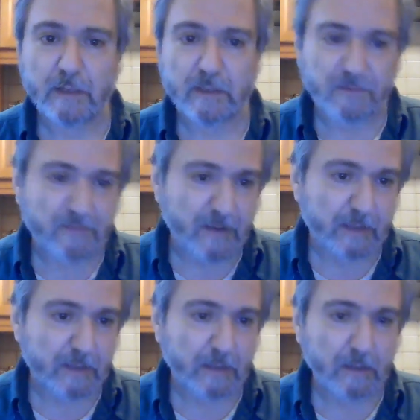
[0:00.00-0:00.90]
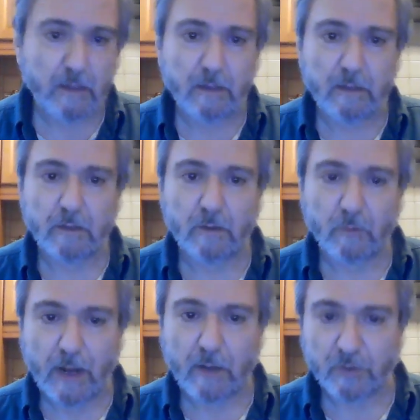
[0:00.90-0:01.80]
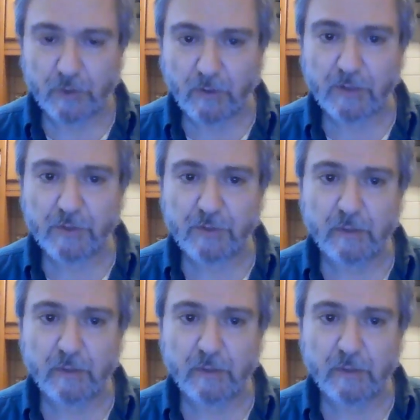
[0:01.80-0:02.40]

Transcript: It's affecting the ground structure.